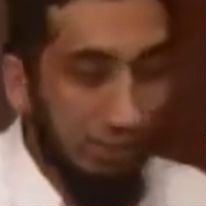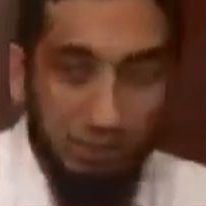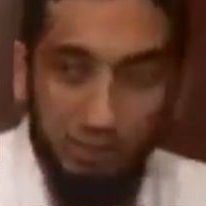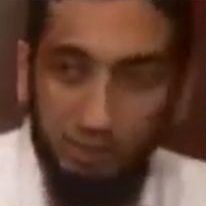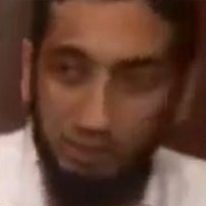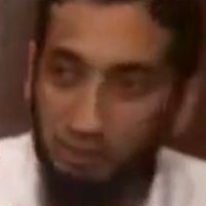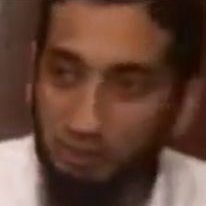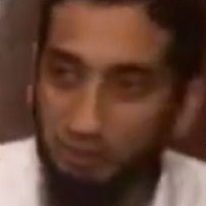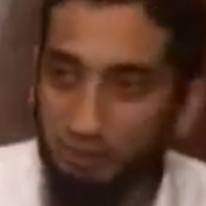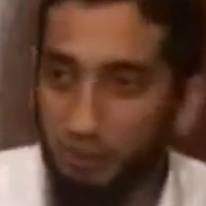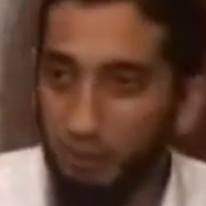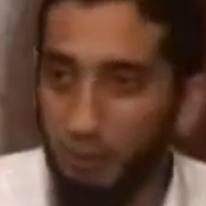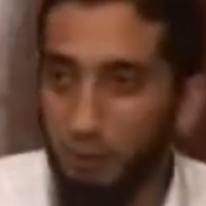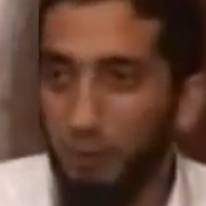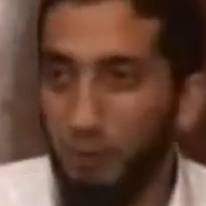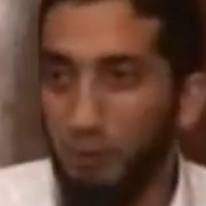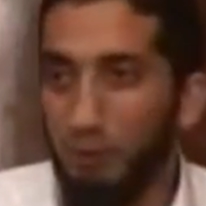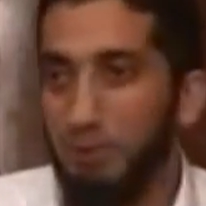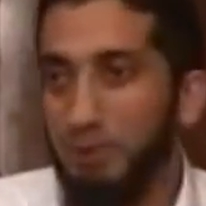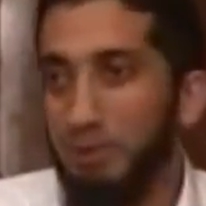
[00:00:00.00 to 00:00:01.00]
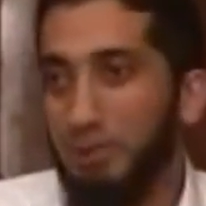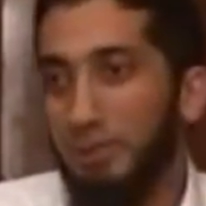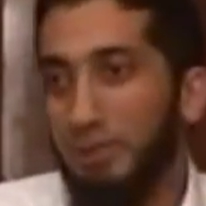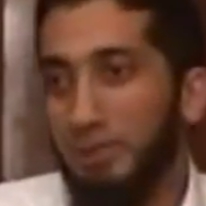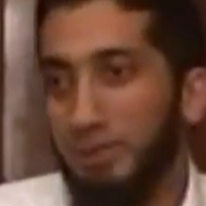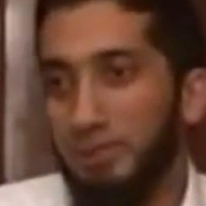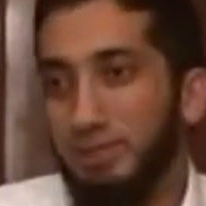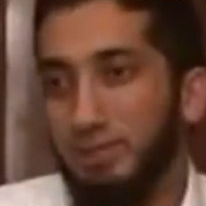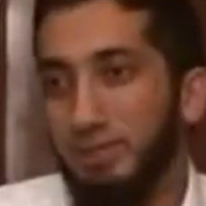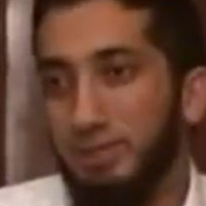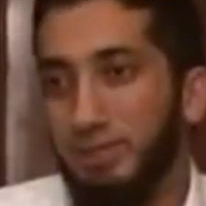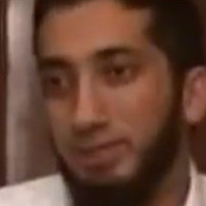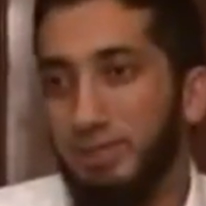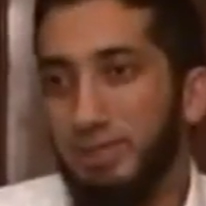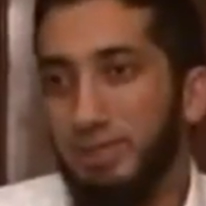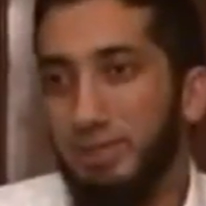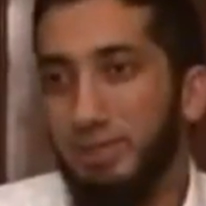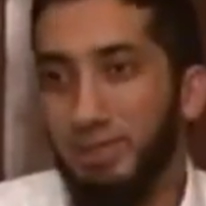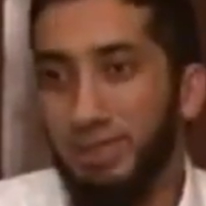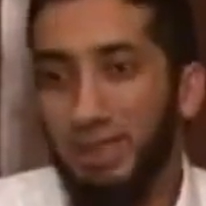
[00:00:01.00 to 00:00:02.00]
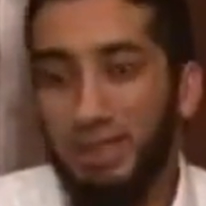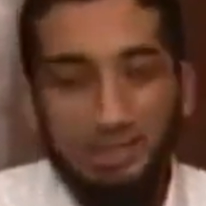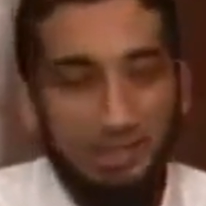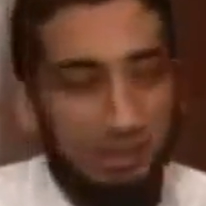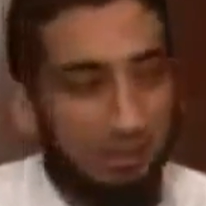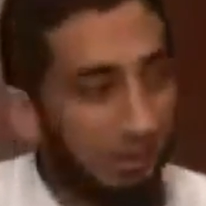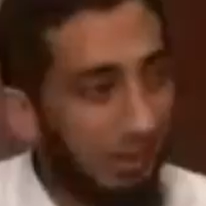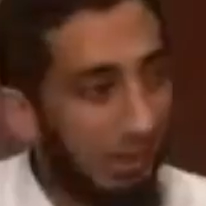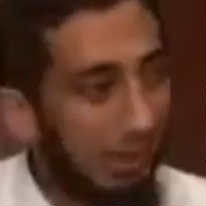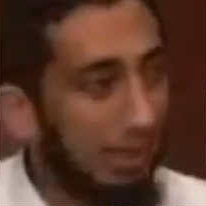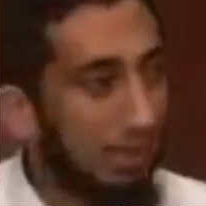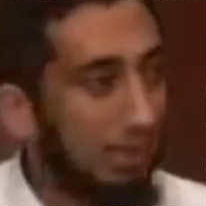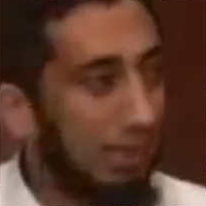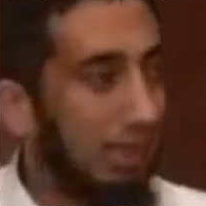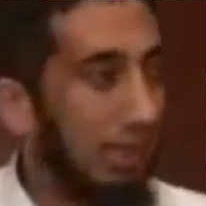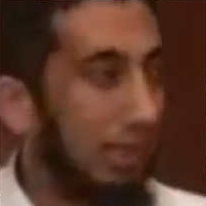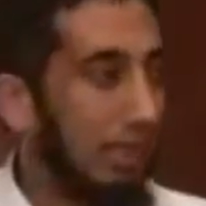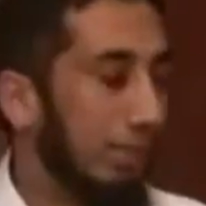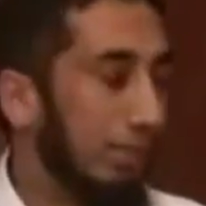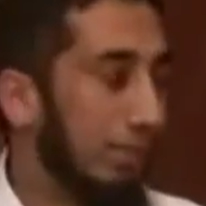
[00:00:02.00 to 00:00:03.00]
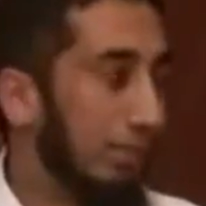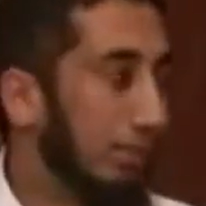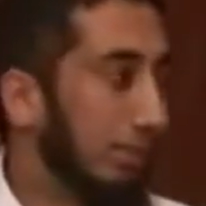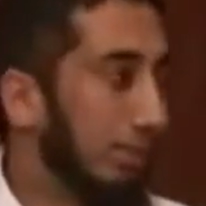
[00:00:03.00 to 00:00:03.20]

Good food. That's amazing.